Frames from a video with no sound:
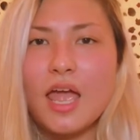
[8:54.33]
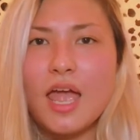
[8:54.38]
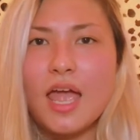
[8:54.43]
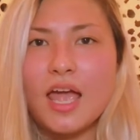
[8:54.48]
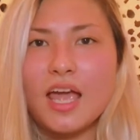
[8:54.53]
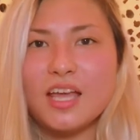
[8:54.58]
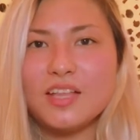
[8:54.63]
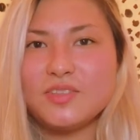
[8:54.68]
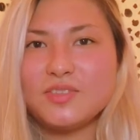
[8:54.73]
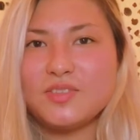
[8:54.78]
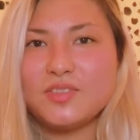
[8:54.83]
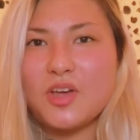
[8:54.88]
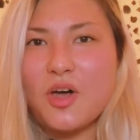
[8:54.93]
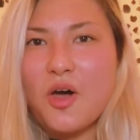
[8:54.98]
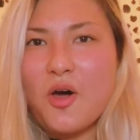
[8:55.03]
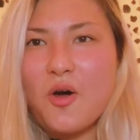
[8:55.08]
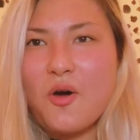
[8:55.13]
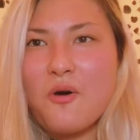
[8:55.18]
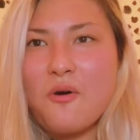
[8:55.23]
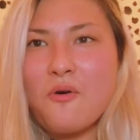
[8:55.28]
And
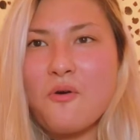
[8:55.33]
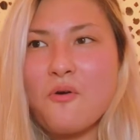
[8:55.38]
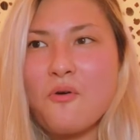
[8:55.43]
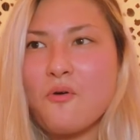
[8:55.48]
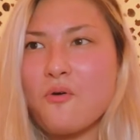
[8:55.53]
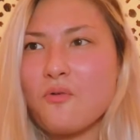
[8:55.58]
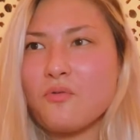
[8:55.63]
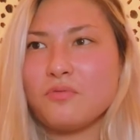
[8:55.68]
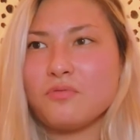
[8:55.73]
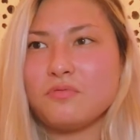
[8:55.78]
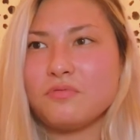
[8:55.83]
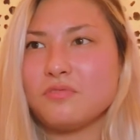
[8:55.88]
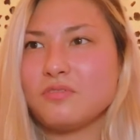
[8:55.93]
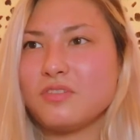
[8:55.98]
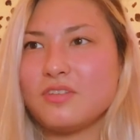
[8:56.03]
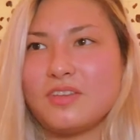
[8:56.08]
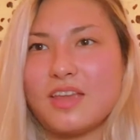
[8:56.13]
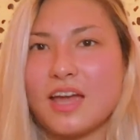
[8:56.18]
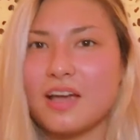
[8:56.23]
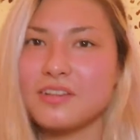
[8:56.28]
so
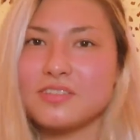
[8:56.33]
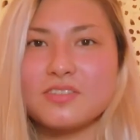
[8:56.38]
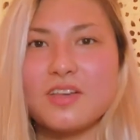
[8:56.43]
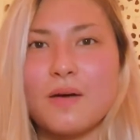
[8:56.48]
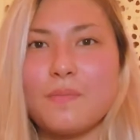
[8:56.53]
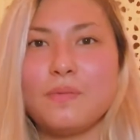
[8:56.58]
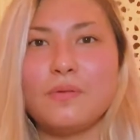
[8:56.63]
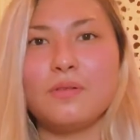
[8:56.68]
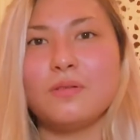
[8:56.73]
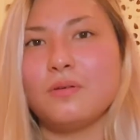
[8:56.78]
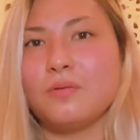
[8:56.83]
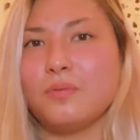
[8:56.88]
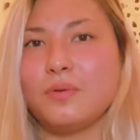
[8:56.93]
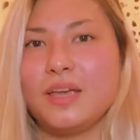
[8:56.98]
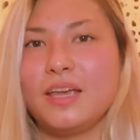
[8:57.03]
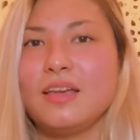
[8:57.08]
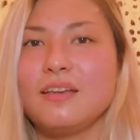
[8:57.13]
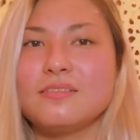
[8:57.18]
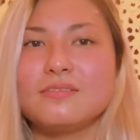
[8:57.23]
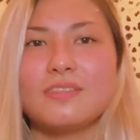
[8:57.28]
the next couple of
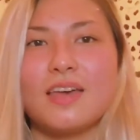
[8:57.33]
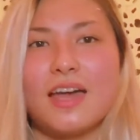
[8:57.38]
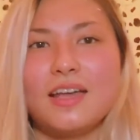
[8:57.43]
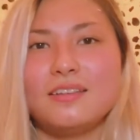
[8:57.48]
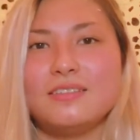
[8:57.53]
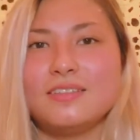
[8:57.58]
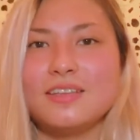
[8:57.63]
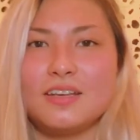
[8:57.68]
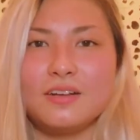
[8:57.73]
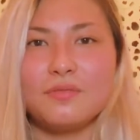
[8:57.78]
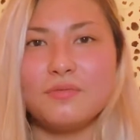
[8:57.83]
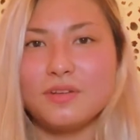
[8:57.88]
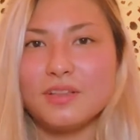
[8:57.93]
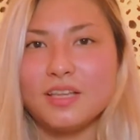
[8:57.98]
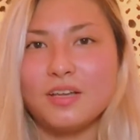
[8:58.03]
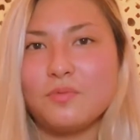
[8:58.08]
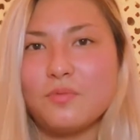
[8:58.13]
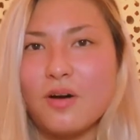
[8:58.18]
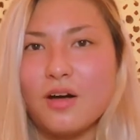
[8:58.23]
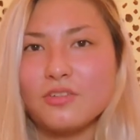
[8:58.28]
weeks, I didn't
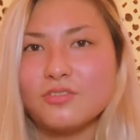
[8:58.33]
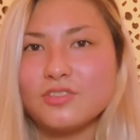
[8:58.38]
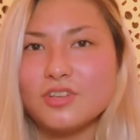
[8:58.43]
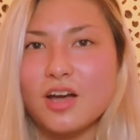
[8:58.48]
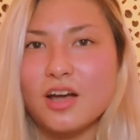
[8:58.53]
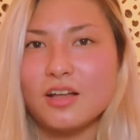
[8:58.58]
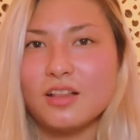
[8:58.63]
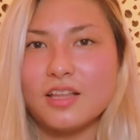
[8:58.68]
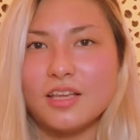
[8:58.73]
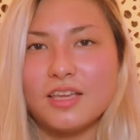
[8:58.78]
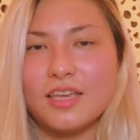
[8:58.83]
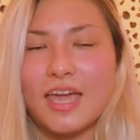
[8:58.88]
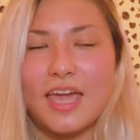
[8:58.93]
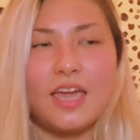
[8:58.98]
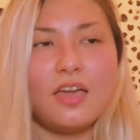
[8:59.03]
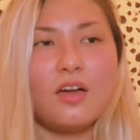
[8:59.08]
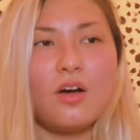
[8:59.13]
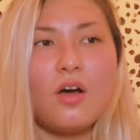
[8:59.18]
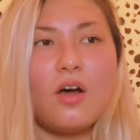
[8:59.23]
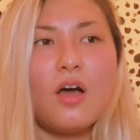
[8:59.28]
really want chocolate
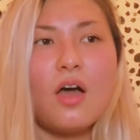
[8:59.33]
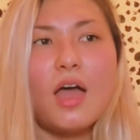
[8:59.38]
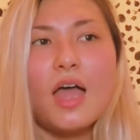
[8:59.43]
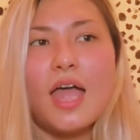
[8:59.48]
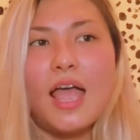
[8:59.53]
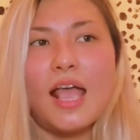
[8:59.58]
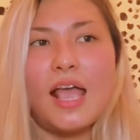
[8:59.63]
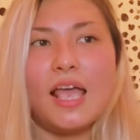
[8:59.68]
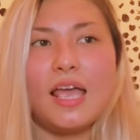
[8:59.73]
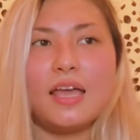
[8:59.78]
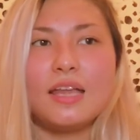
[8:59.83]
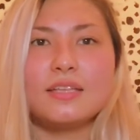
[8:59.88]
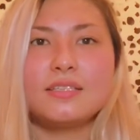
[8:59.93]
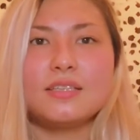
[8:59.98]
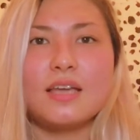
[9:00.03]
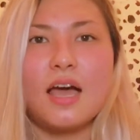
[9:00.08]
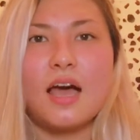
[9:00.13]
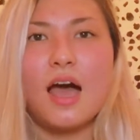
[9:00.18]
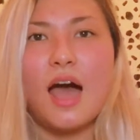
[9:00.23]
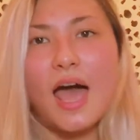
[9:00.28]
cake, and
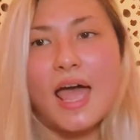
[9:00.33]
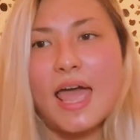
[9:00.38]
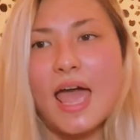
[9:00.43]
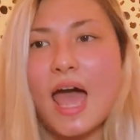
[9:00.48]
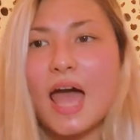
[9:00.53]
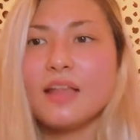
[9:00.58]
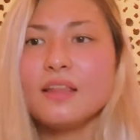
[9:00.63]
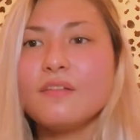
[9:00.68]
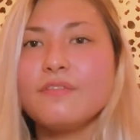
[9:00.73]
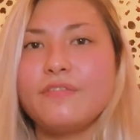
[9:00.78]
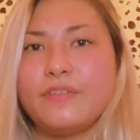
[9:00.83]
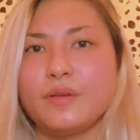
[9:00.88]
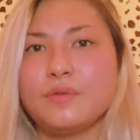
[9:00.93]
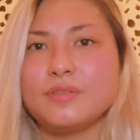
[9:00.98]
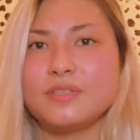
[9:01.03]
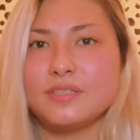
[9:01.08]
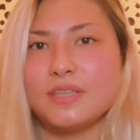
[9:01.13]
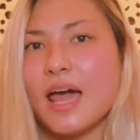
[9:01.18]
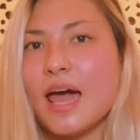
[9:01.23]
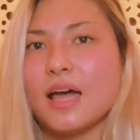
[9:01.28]
I had a few
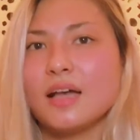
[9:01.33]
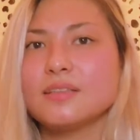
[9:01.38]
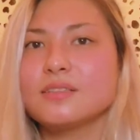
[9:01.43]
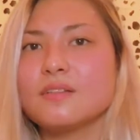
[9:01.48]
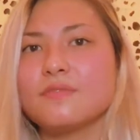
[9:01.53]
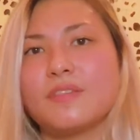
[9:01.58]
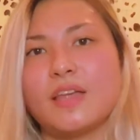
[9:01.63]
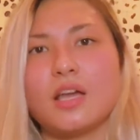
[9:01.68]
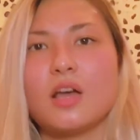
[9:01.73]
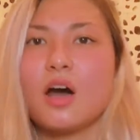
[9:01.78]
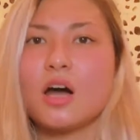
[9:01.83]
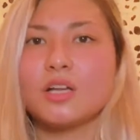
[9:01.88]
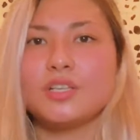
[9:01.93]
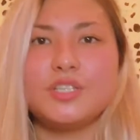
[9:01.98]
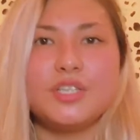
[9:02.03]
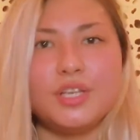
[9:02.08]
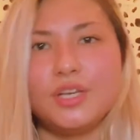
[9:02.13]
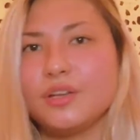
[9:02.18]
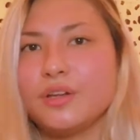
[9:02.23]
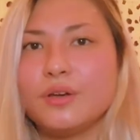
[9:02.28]
snacks of like hot
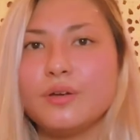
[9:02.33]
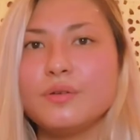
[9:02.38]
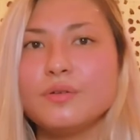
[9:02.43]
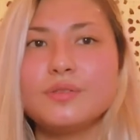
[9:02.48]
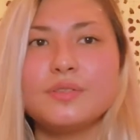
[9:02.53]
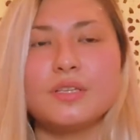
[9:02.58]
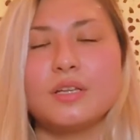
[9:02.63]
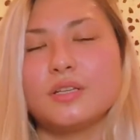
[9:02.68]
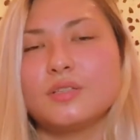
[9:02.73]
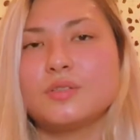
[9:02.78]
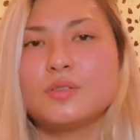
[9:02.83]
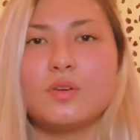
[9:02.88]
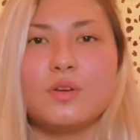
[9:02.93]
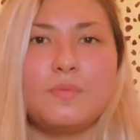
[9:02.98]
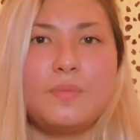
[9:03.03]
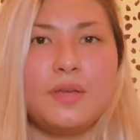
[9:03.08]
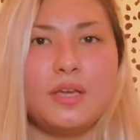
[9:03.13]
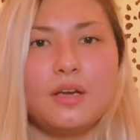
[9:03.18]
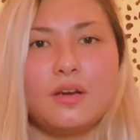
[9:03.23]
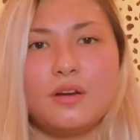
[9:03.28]
Cheetos and a
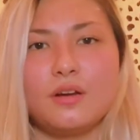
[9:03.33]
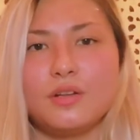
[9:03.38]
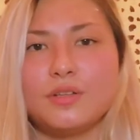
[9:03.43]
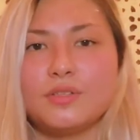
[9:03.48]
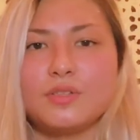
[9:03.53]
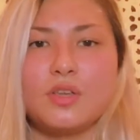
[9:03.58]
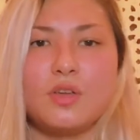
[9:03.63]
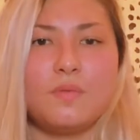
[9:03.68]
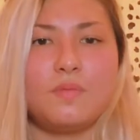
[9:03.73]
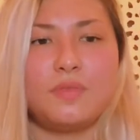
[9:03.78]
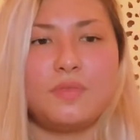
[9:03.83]
scoop here and a scoop